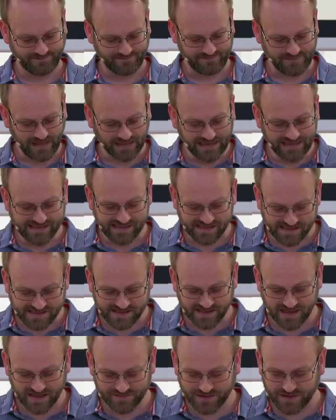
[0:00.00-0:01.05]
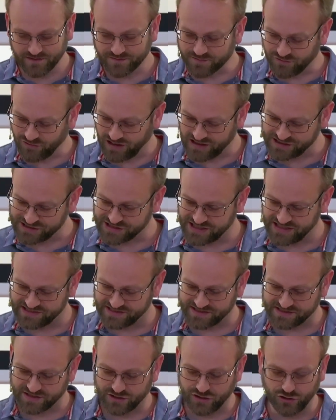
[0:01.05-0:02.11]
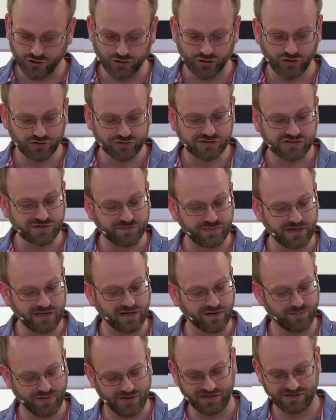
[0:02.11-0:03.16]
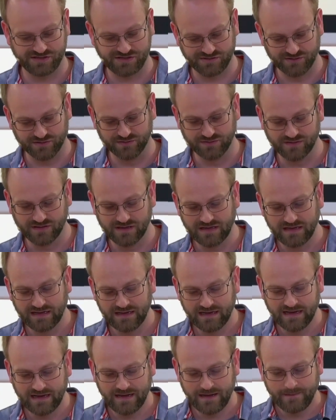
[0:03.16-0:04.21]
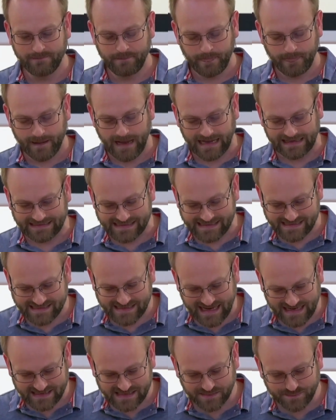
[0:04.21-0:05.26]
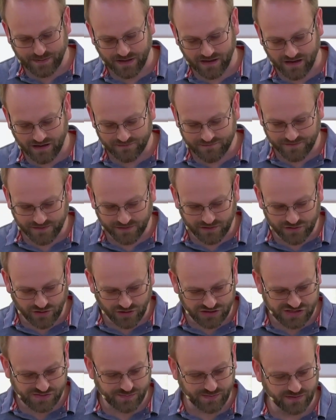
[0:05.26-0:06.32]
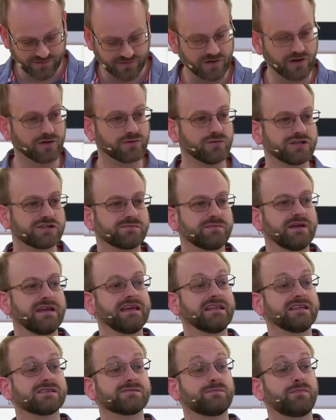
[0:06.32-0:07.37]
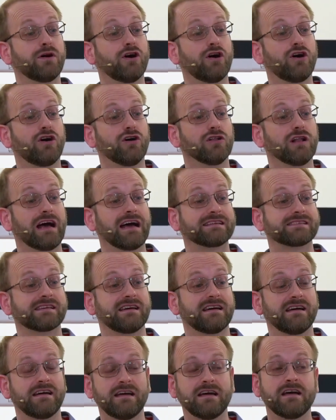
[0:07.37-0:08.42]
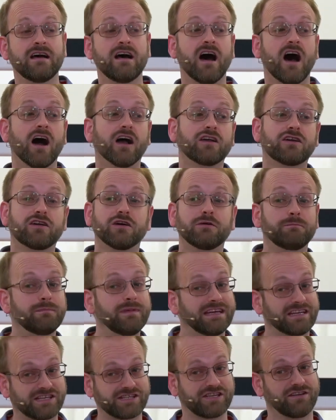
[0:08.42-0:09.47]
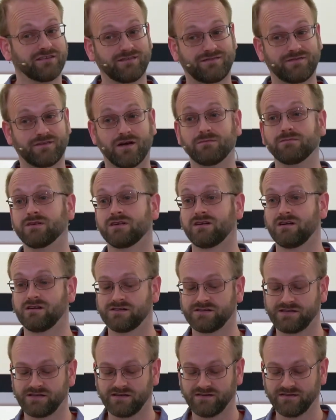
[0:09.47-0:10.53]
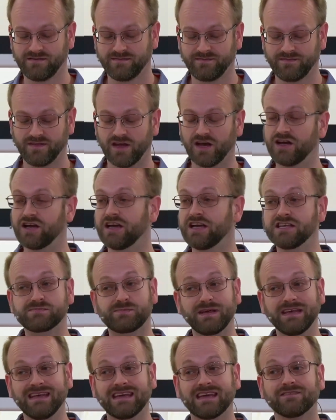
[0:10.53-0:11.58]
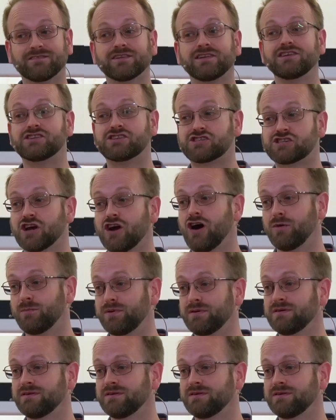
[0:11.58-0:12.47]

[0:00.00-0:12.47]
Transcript: He's a servant of Christ Jesus, called to be an apostle and set apart for the gospel of God, which means Paul has a commission from God. He's been given a job